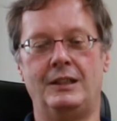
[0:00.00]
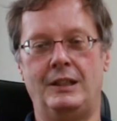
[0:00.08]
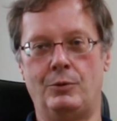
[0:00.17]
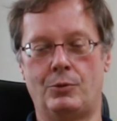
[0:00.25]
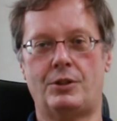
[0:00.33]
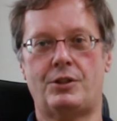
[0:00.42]
In
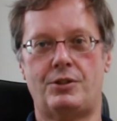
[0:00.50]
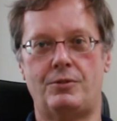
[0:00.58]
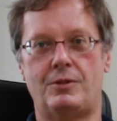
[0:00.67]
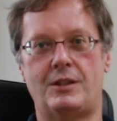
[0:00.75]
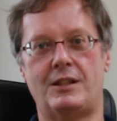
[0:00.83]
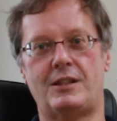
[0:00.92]
order to
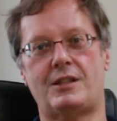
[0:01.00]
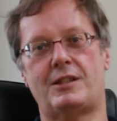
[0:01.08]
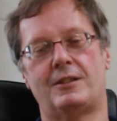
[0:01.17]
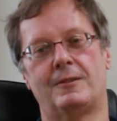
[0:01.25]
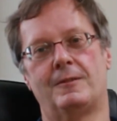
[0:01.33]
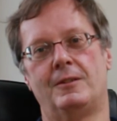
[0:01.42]
get
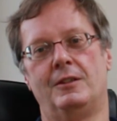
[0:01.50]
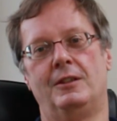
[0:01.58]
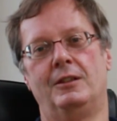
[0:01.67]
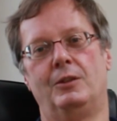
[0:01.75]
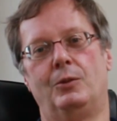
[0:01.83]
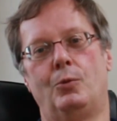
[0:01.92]

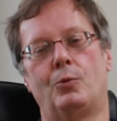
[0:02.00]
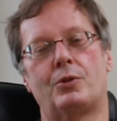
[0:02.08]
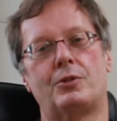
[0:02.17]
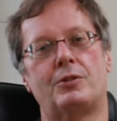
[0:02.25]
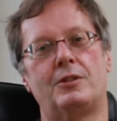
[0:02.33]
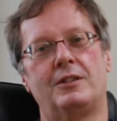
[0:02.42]

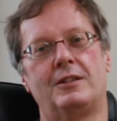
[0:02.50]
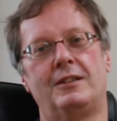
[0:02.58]
order